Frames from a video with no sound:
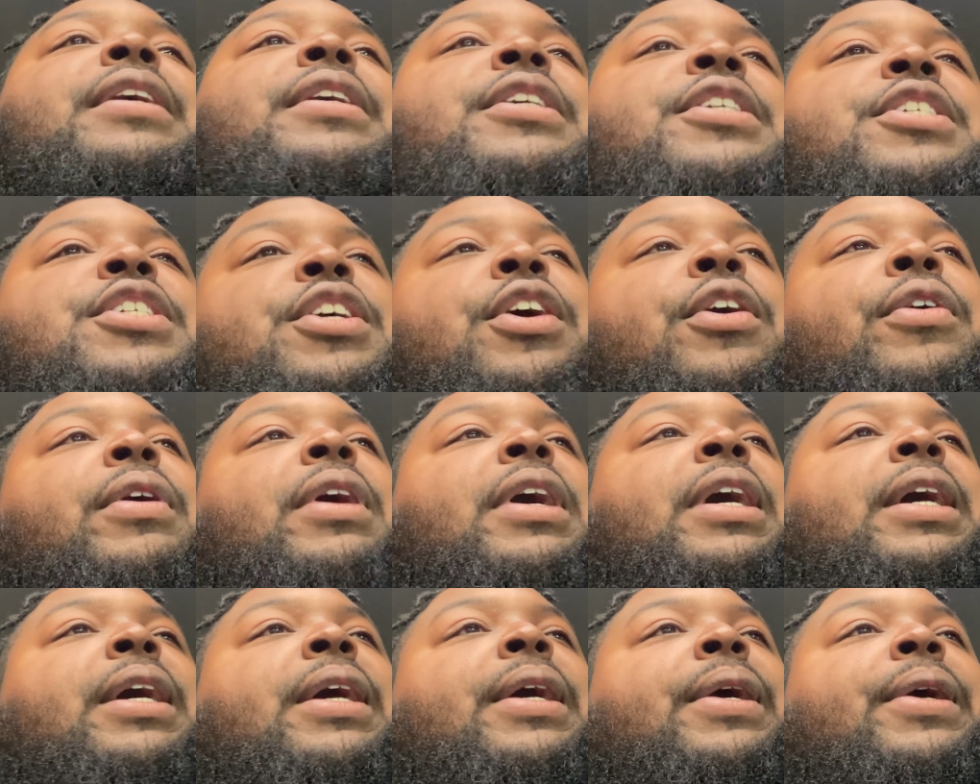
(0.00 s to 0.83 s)
So
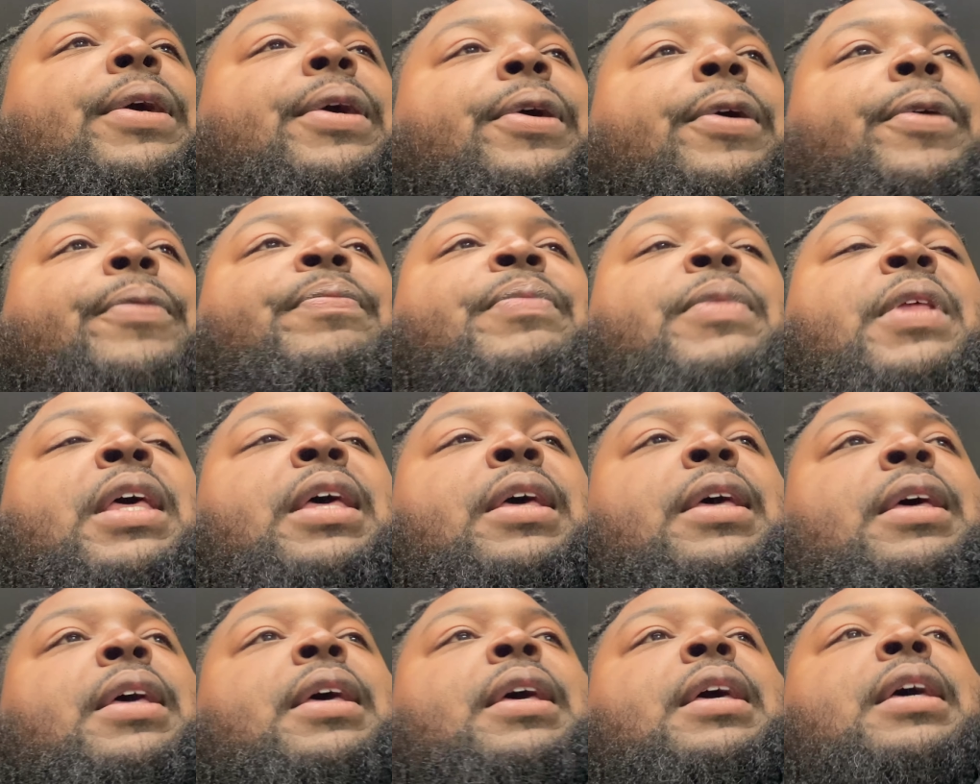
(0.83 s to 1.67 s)
um
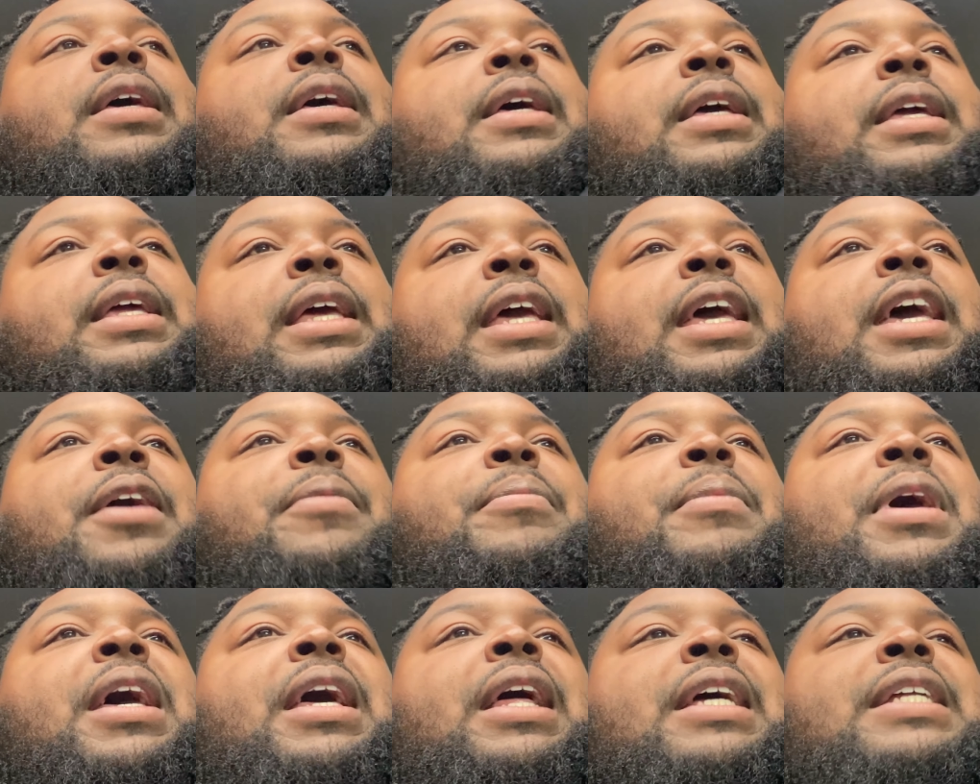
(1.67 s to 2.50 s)
yeah,
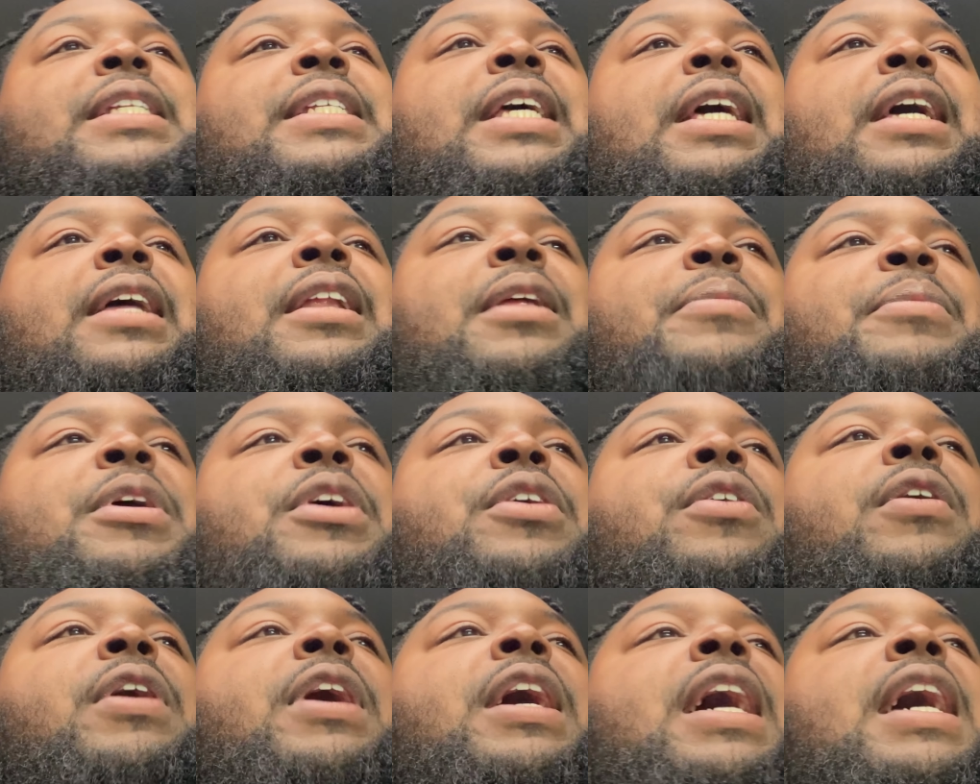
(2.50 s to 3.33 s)
man, I said, let me
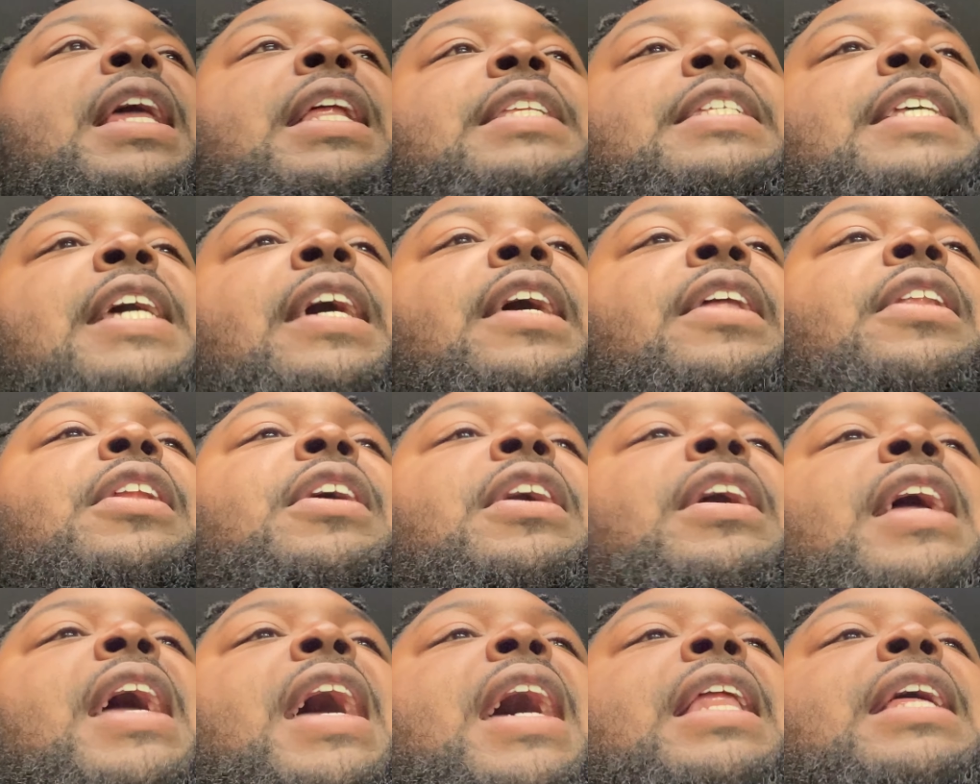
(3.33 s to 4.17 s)
go ahead and take a
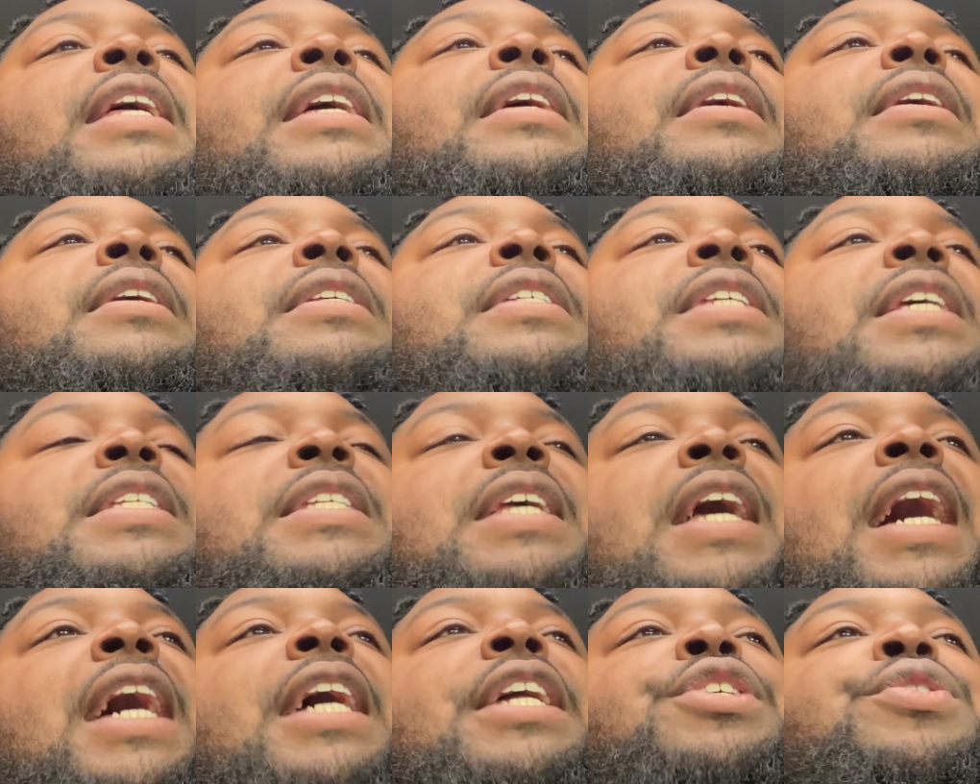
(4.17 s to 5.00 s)
look at it since
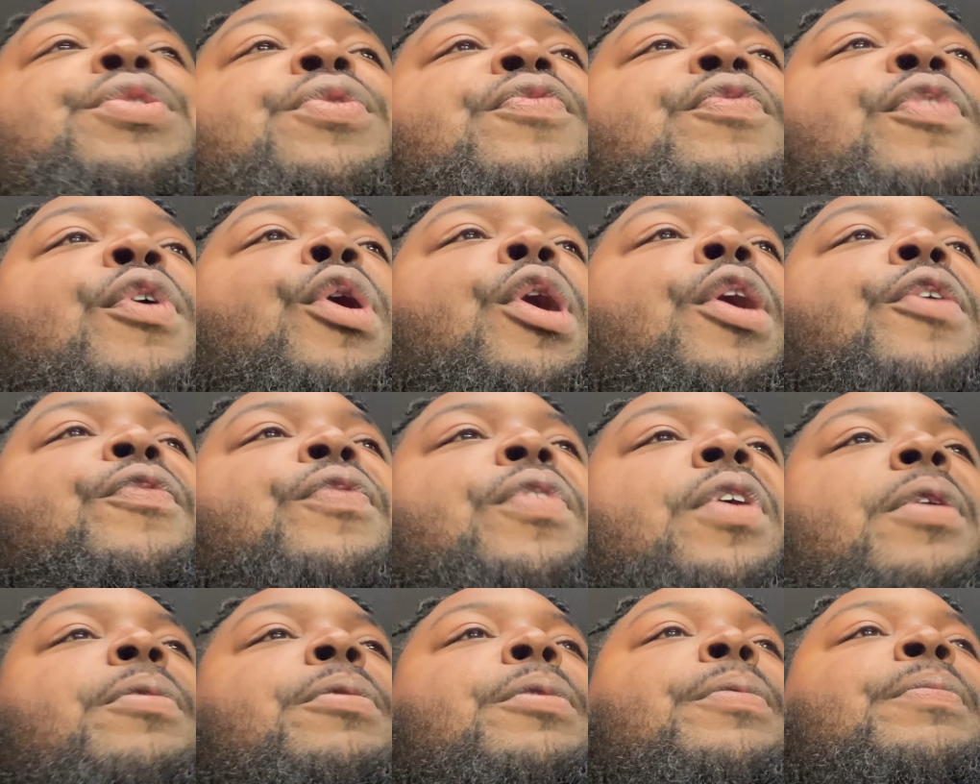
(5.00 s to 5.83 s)
I ain't too far
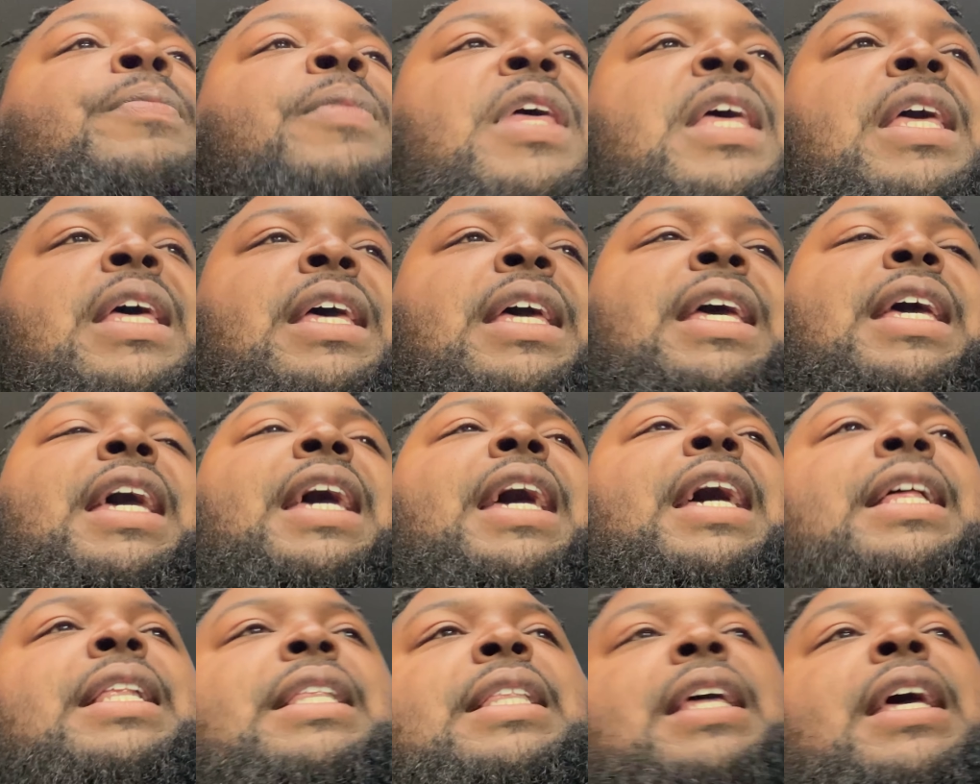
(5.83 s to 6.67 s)
from him
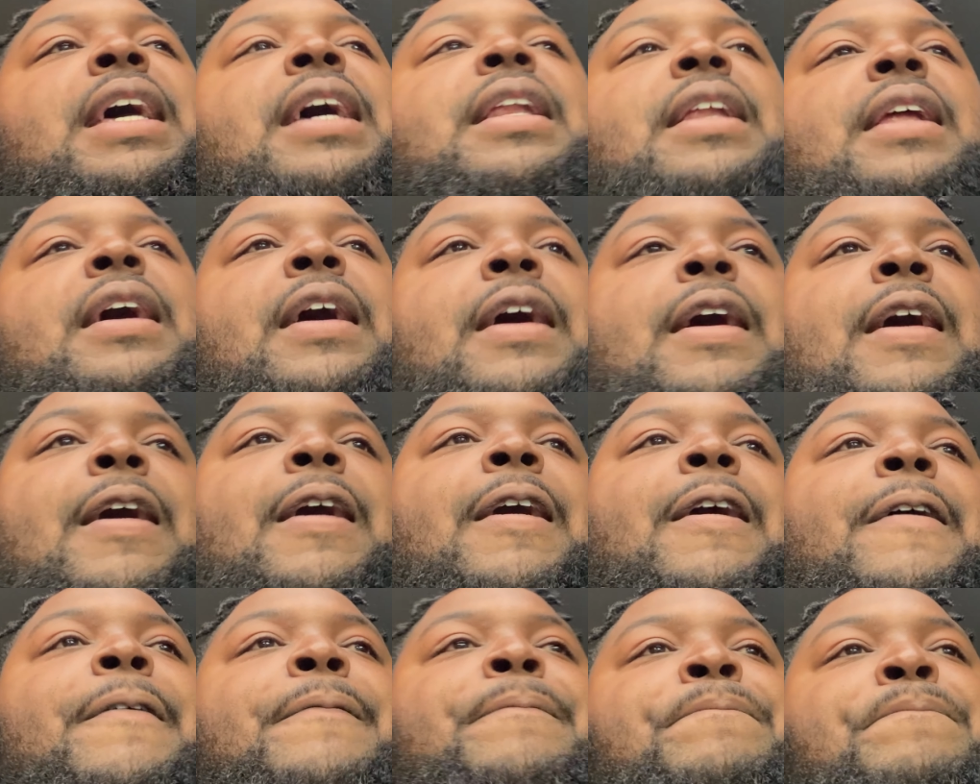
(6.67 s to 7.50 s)
and then
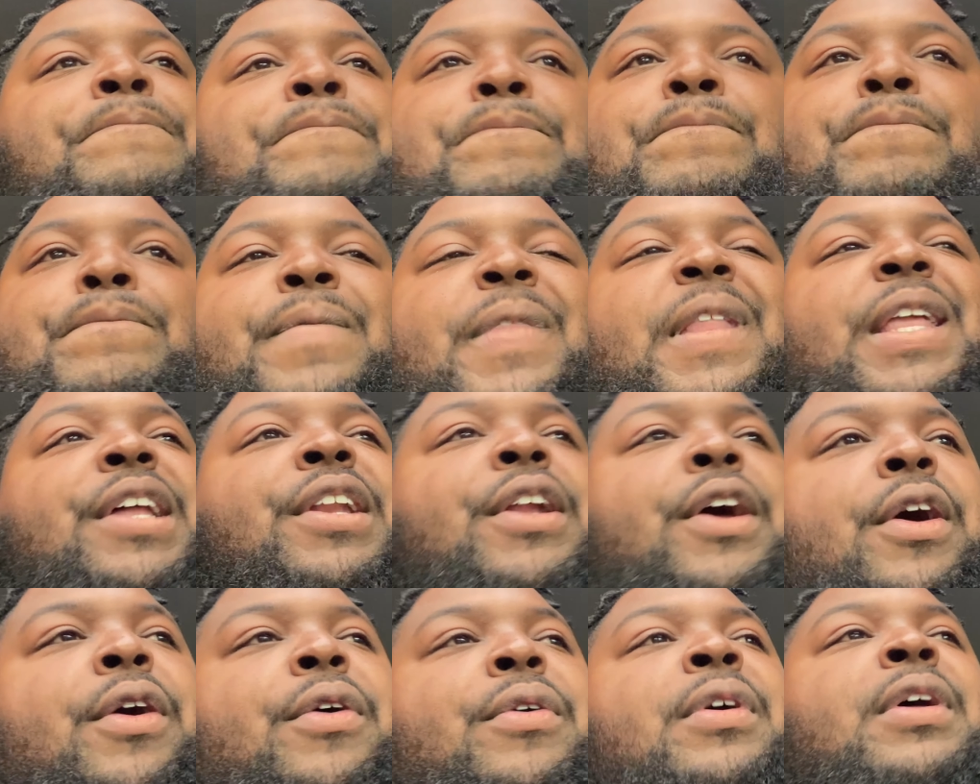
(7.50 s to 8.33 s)
uh, you
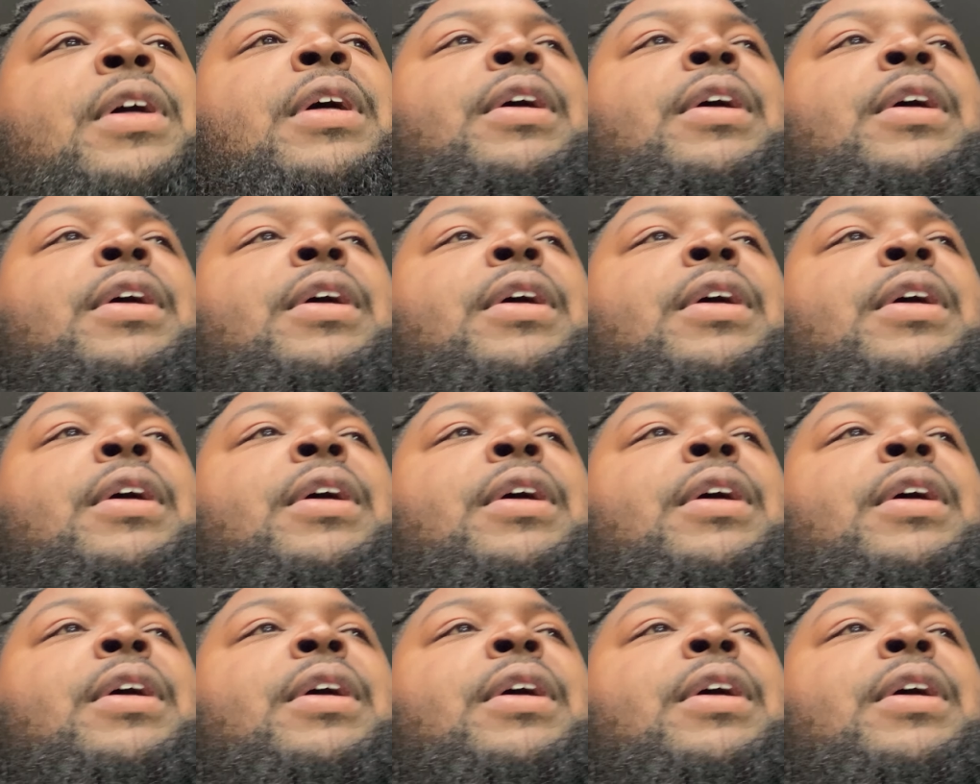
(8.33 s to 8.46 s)
know,